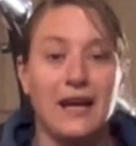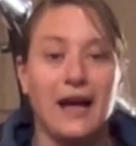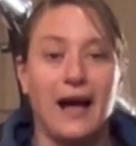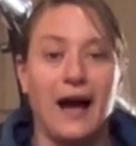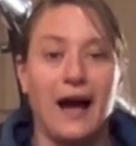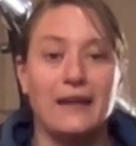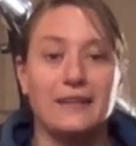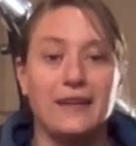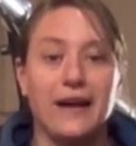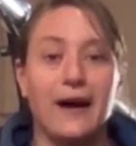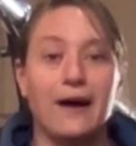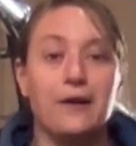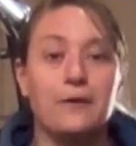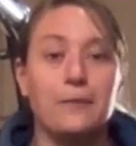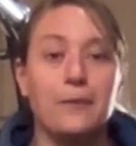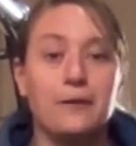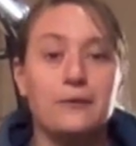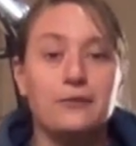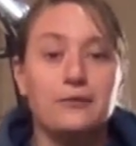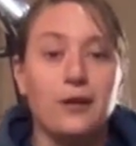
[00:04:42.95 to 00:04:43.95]
and your
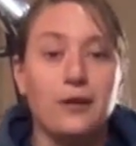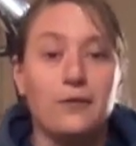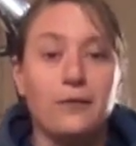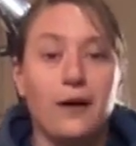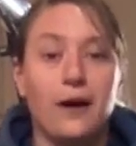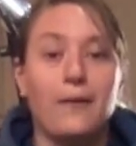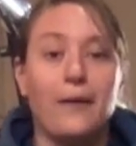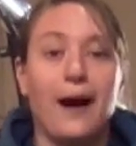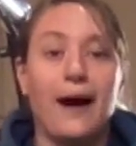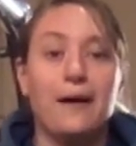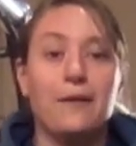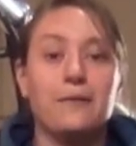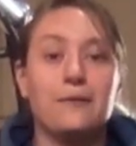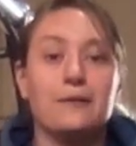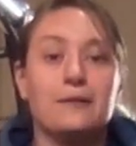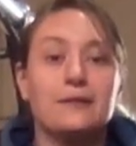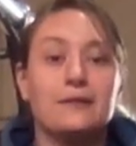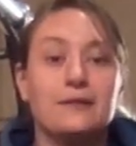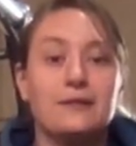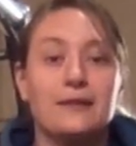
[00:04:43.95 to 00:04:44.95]
elbows don't go
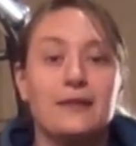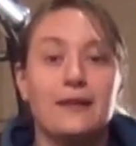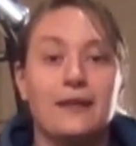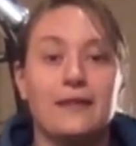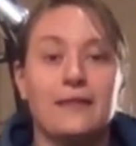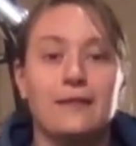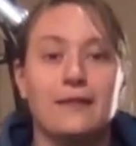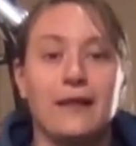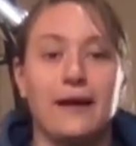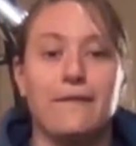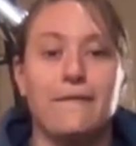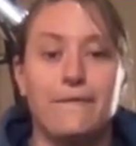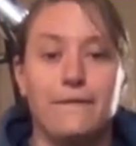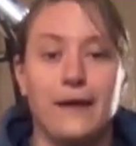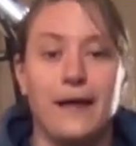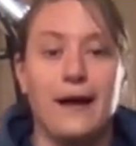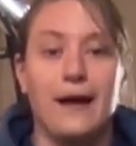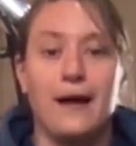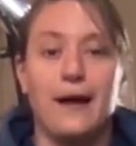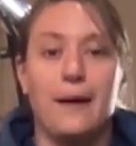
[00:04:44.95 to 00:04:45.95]
outwards, they
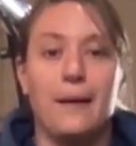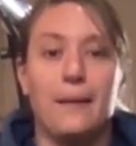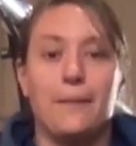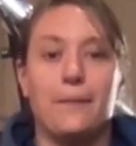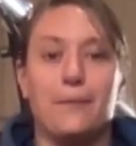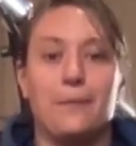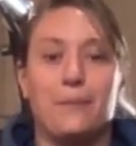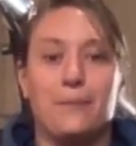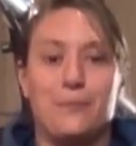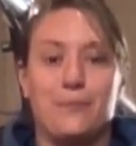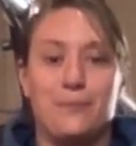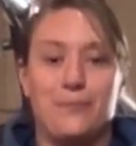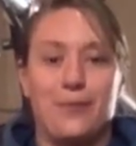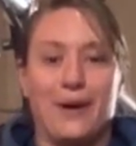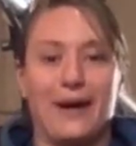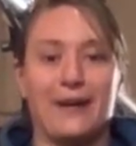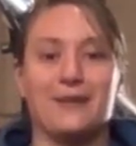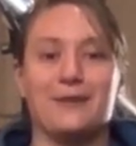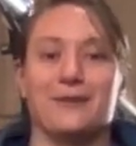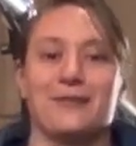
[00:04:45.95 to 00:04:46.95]
flare
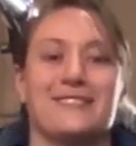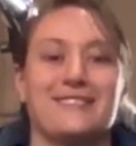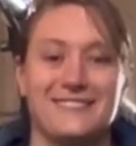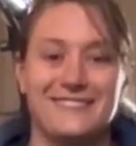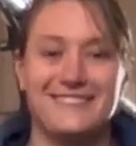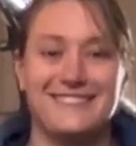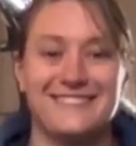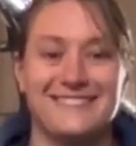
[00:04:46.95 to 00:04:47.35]
backwards.